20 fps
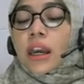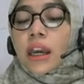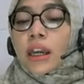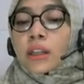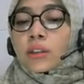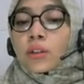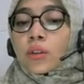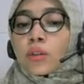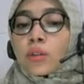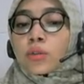
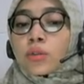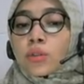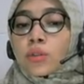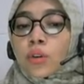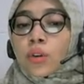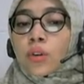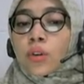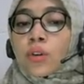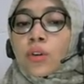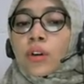And
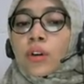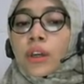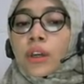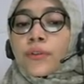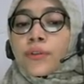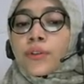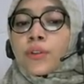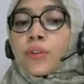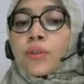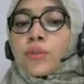also,
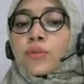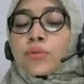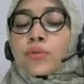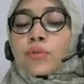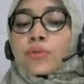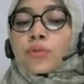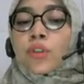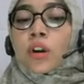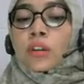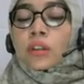if you
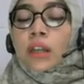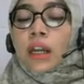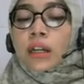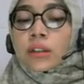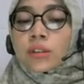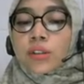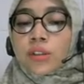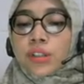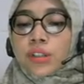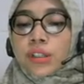do not
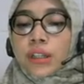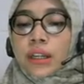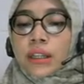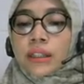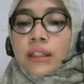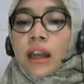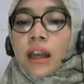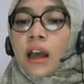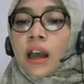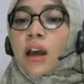
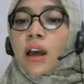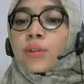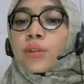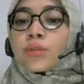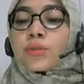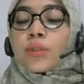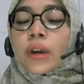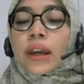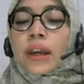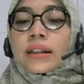understand
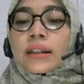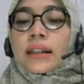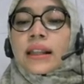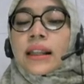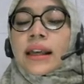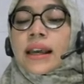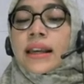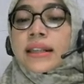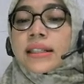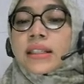how to
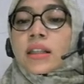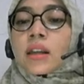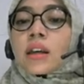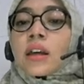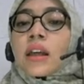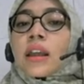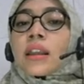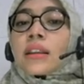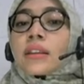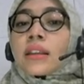analyze
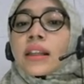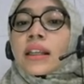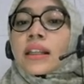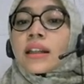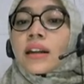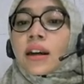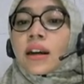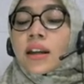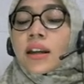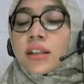three
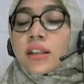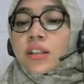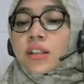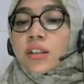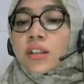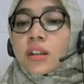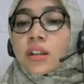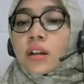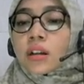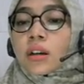
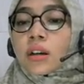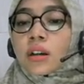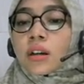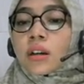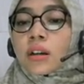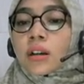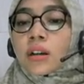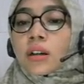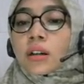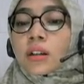kinds
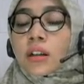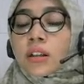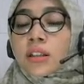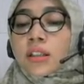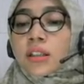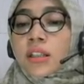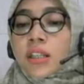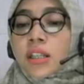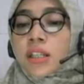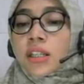
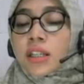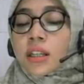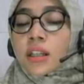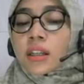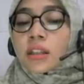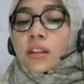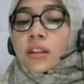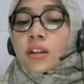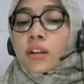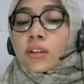consist
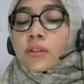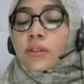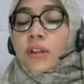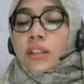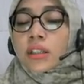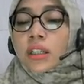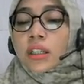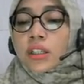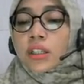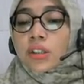in the
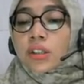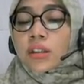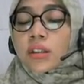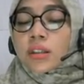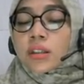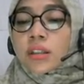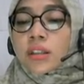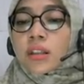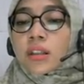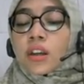
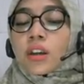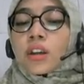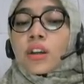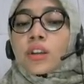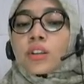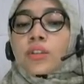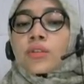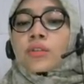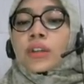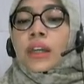conversations,
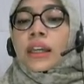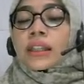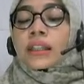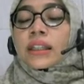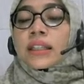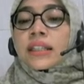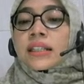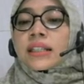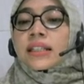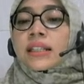you can
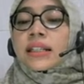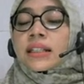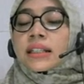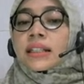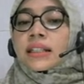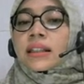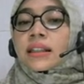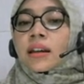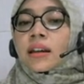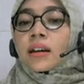
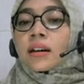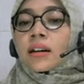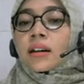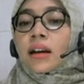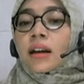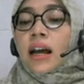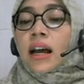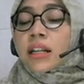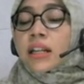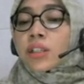easily
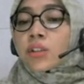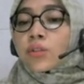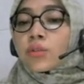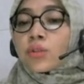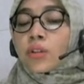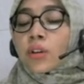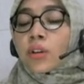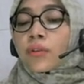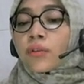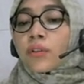ask to
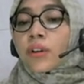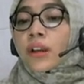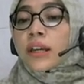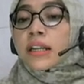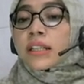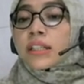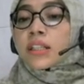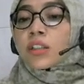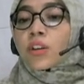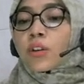your
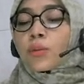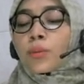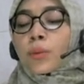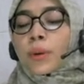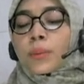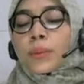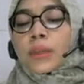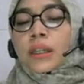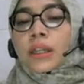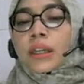friends or
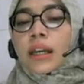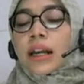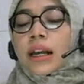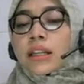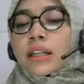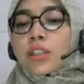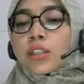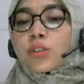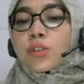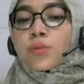maybe
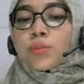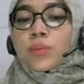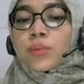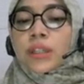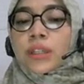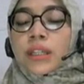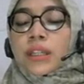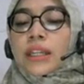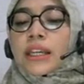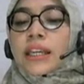ask to
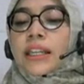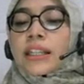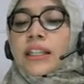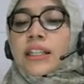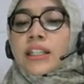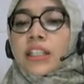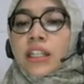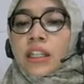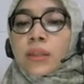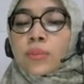me
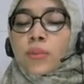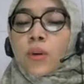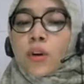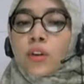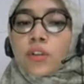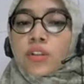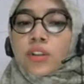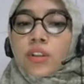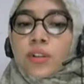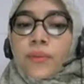in the chat
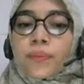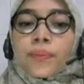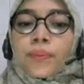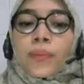box.